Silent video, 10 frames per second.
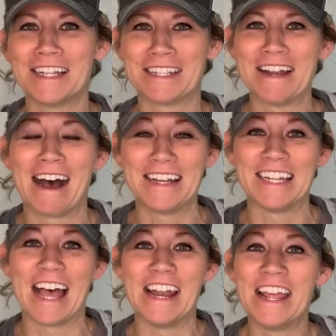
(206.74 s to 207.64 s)
is not
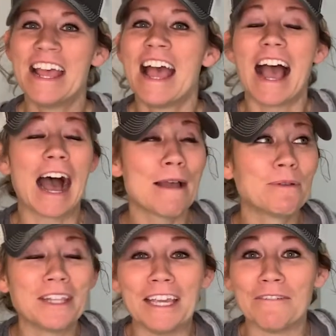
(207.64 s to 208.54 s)
dead. I
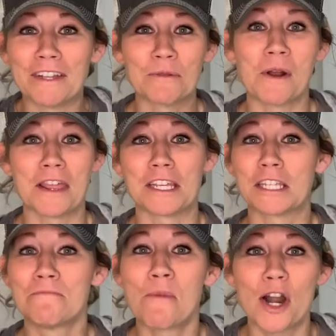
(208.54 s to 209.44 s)
believe it's one of the
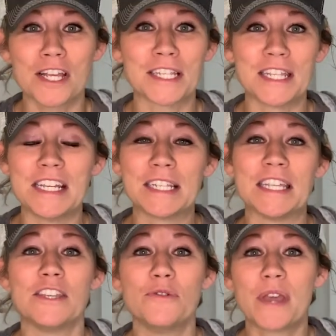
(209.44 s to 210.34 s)
smartest things
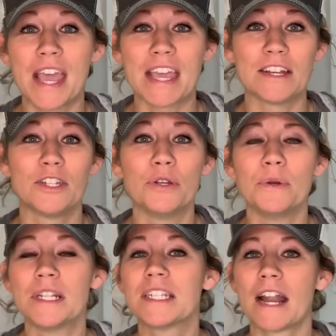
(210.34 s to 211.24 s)
that you can do
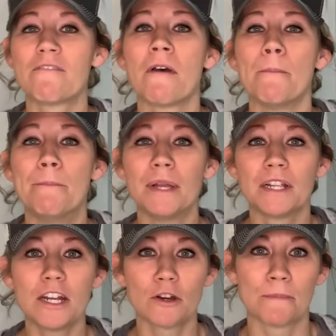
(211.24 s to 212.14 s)
instead of
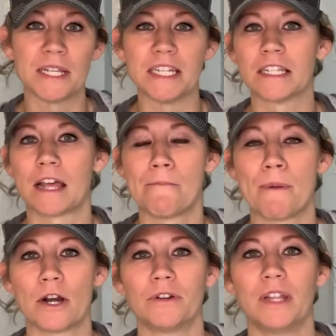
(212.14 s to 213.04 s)
building your business on
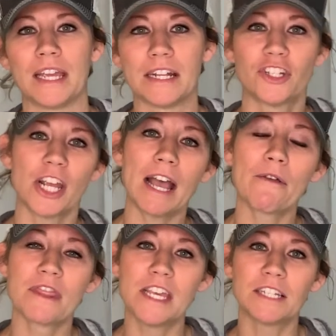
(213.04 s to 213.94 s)
borrowed land. Check
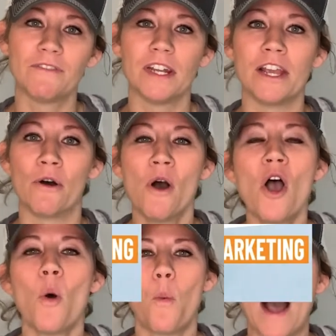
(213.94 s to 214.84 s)
out this video,
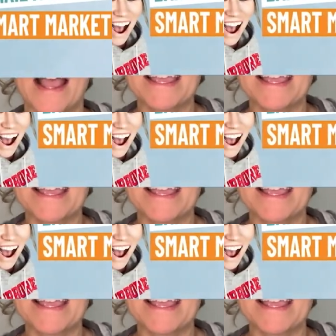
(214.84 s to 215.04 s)
Why